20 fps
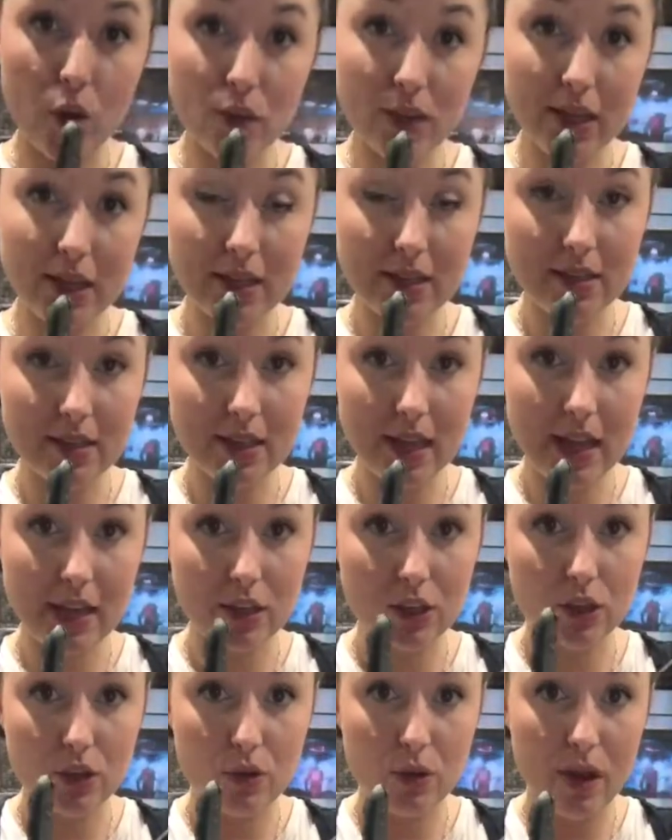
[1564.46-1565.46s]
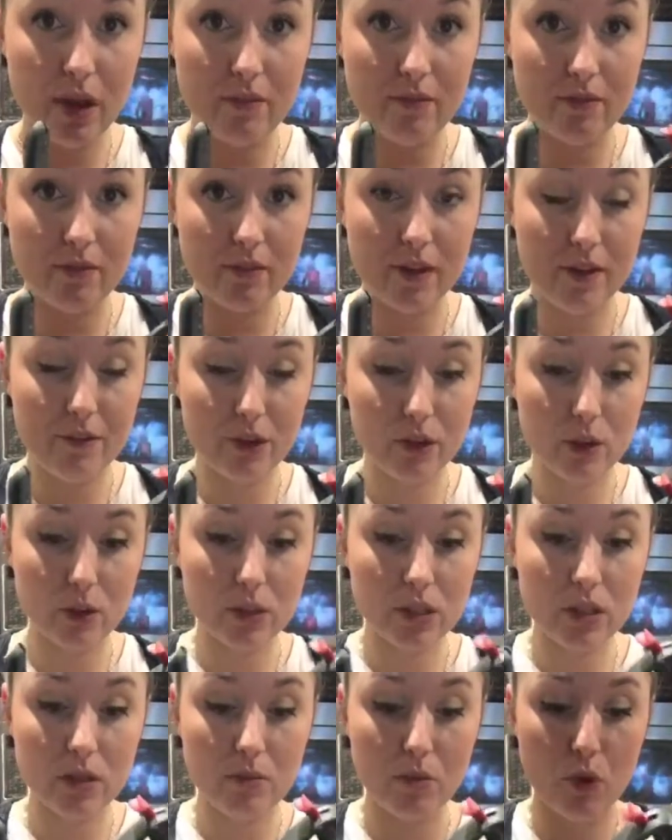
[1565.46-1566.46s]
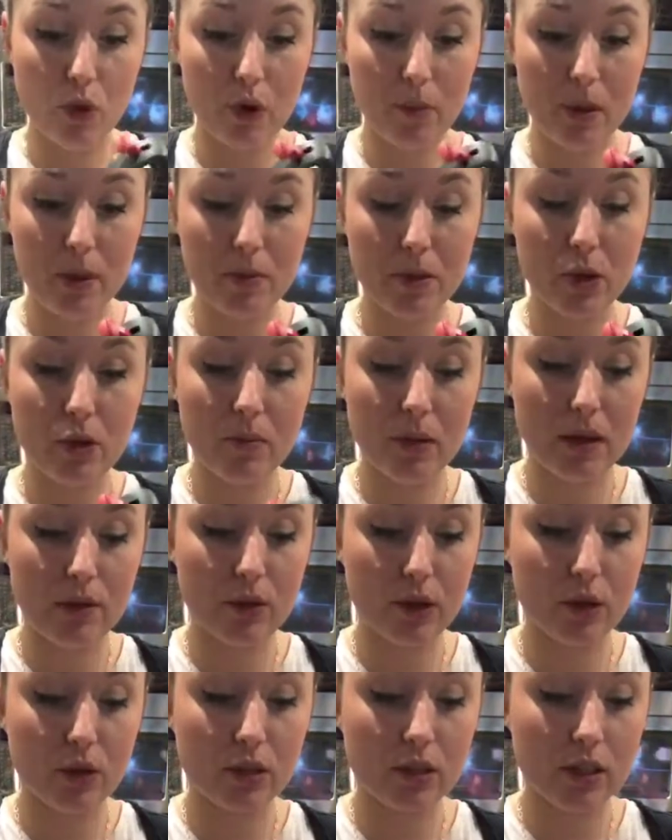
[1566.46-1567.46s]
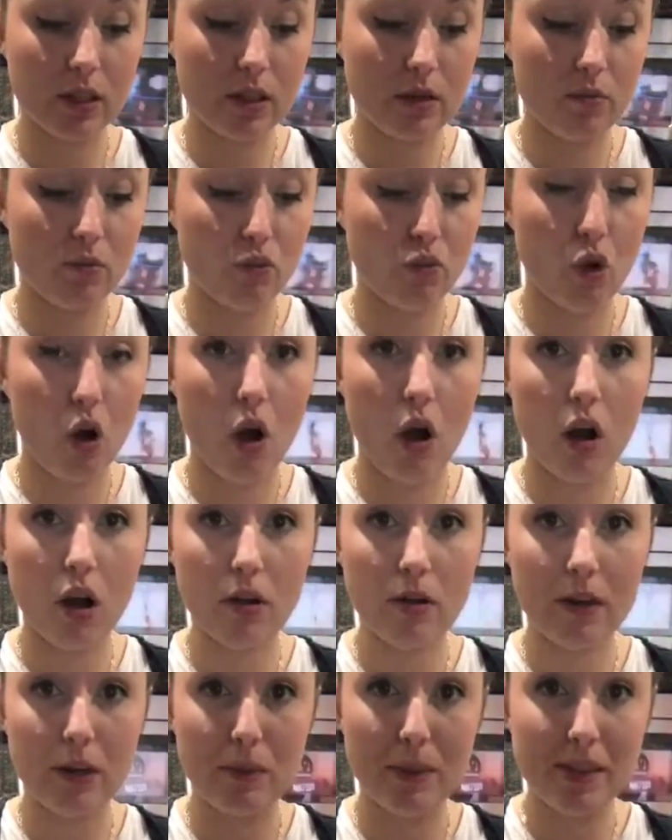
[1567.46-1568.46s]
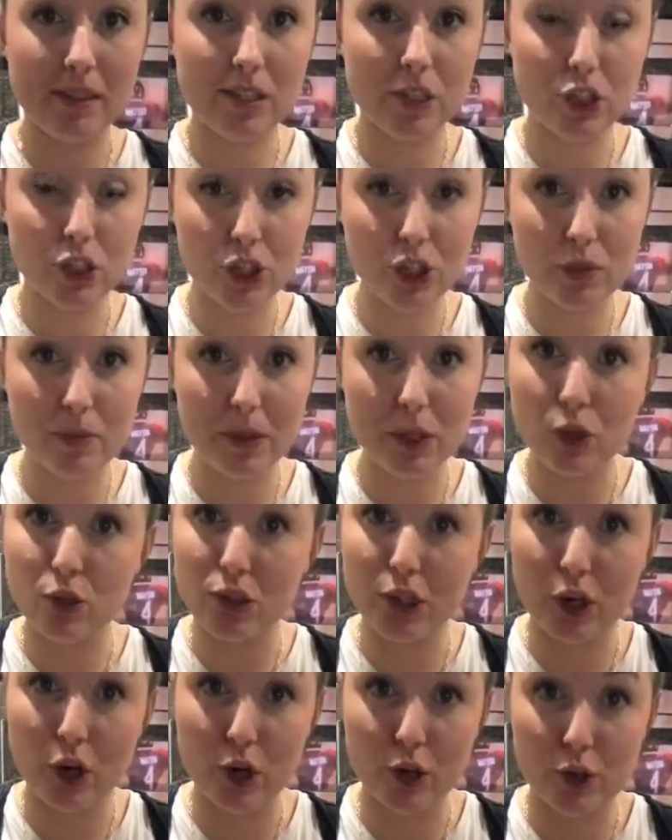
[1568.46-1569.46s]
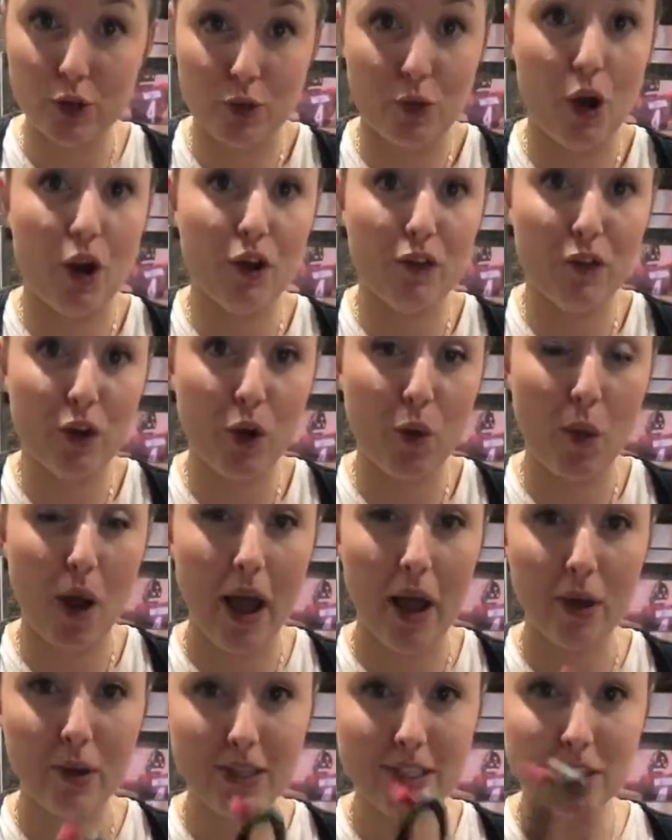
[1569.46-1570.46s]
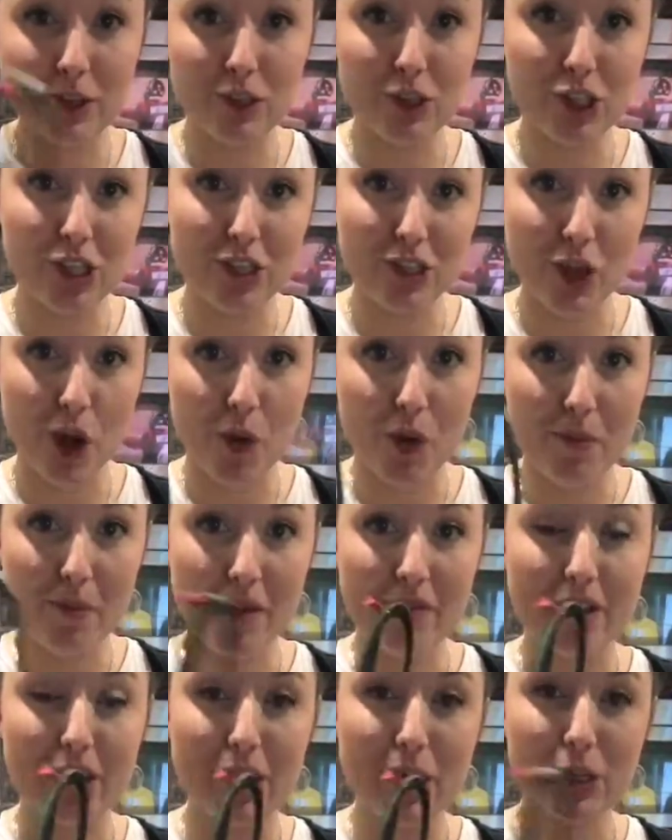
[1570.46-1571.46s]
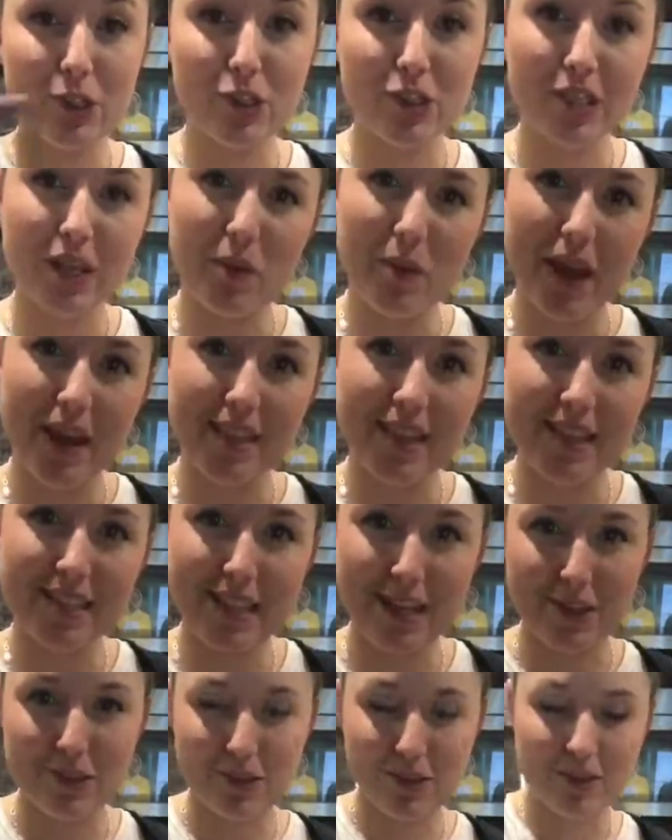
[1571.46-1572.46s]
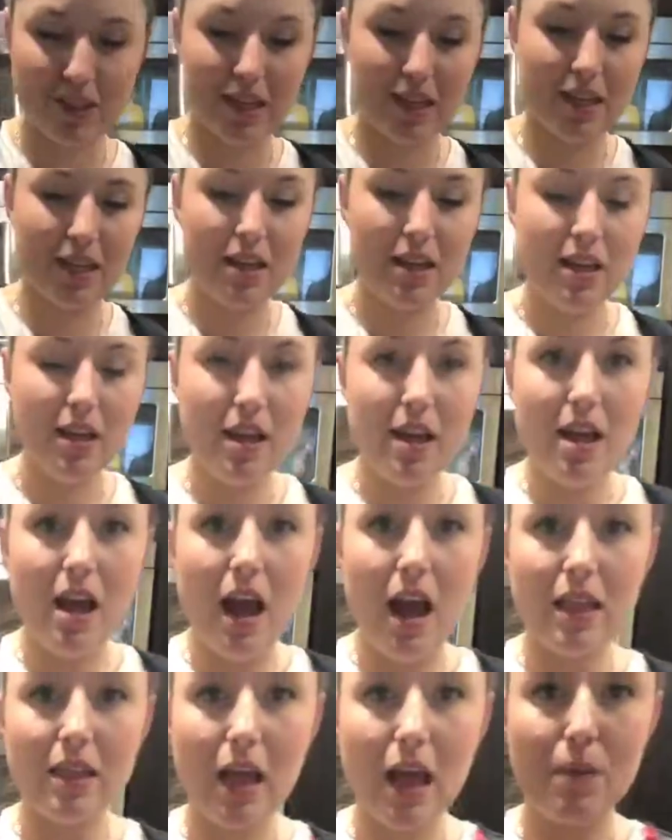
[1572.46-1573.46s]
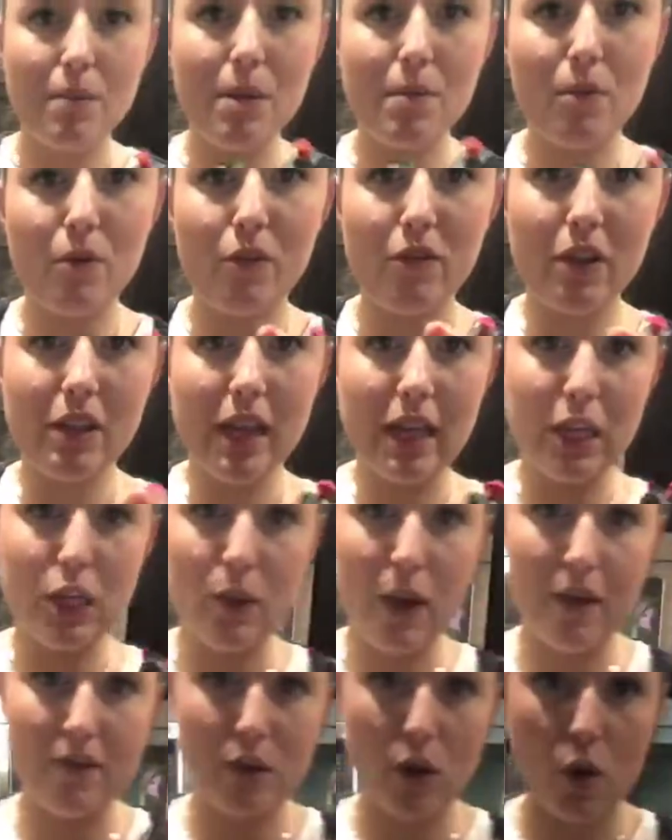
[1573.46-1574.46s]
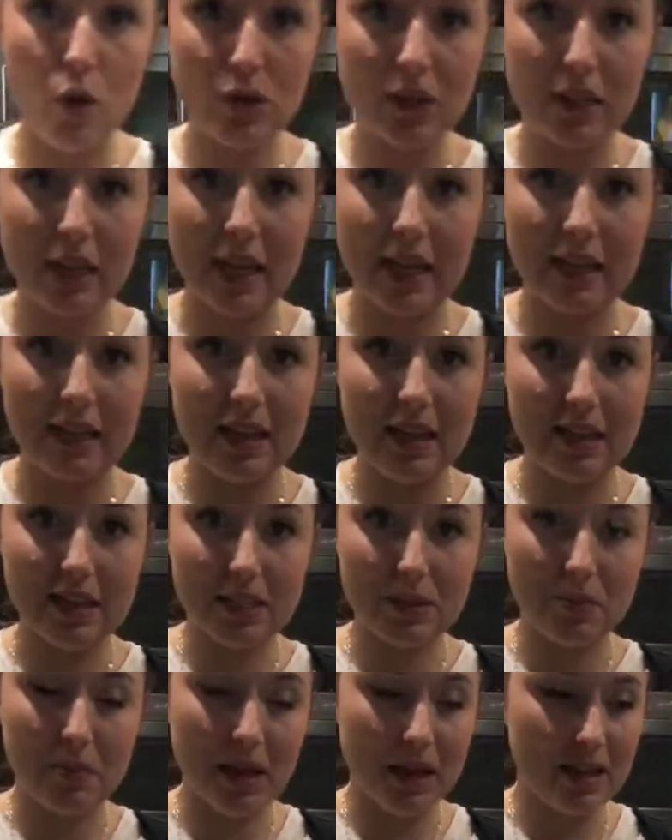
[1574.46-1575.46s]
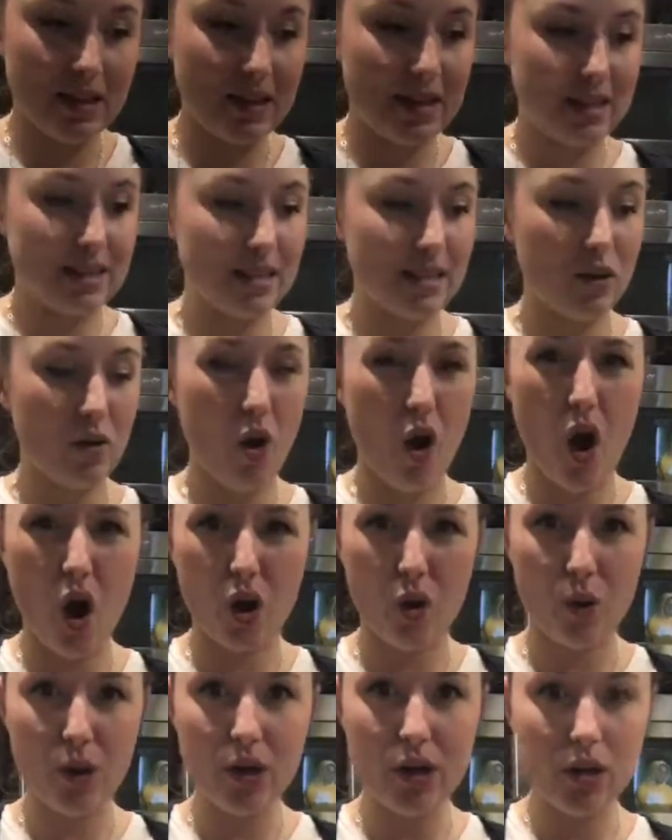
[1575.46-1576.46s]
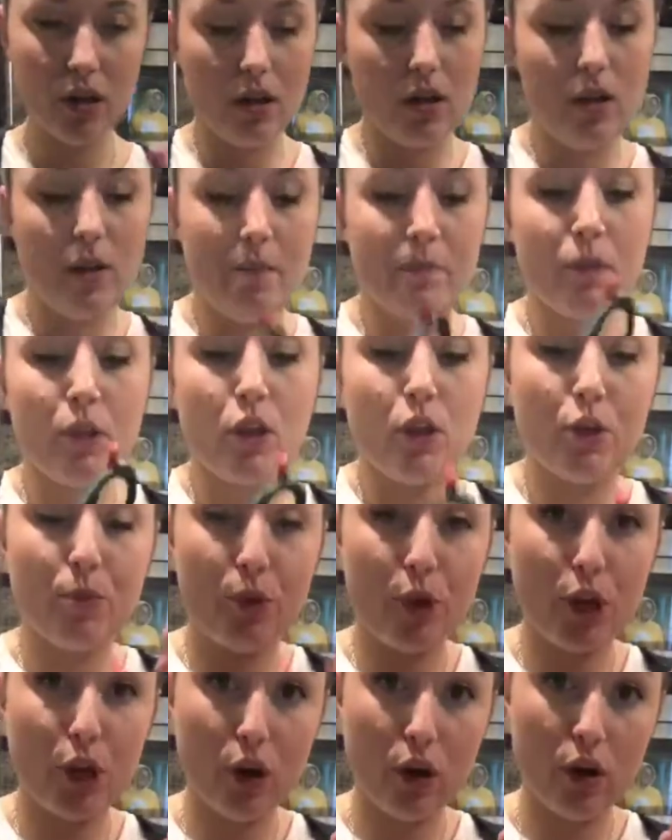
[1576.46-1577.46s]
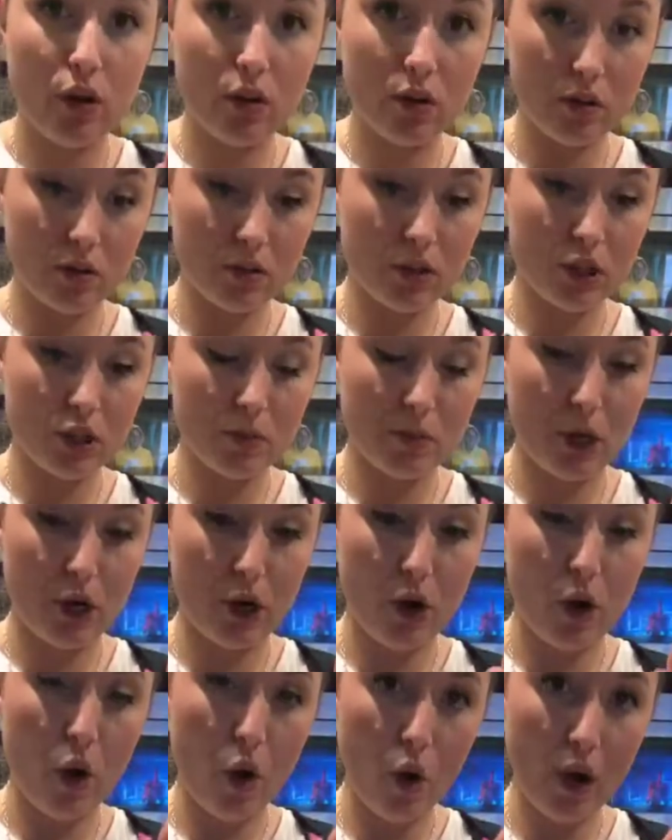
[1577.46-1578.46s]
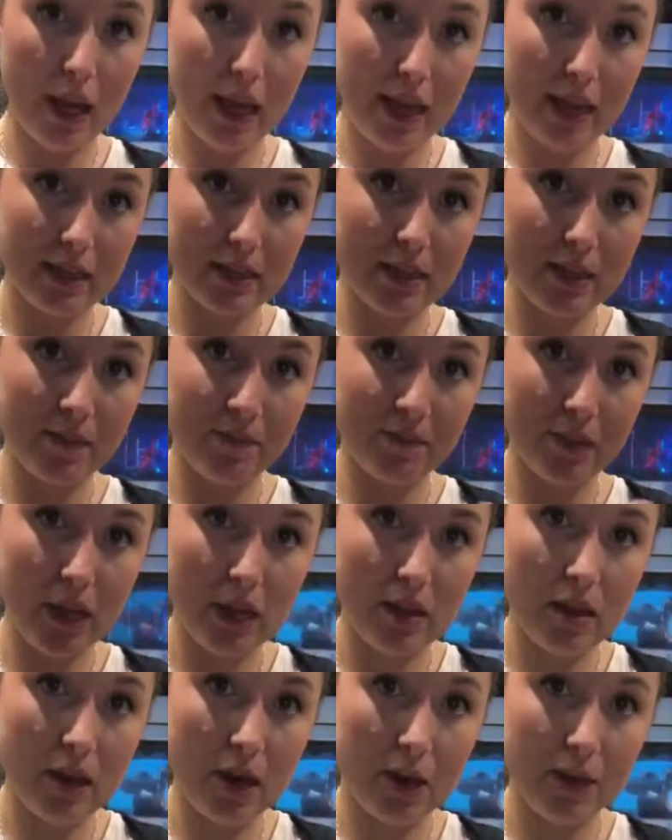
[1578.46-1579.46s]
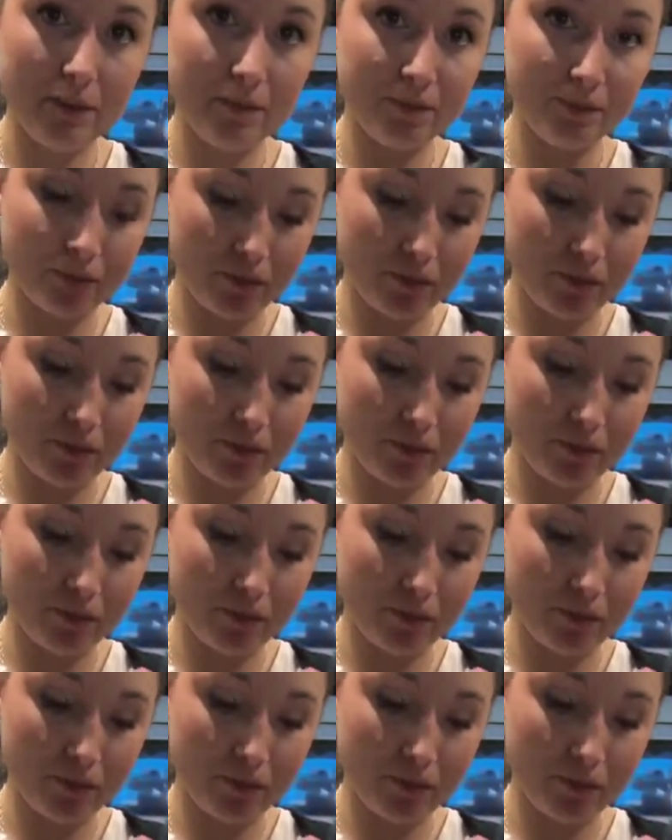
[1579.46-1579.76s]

own these and you have never used them or maybe you may were using them wrong. I know my sister has been using hers wrong for a while until she saw one of my videos. She's like, wait, that's how you use it. A lot of people feel like you have to hold it like this, but it's a little awkward. You put your, excuse me, your whole hand in here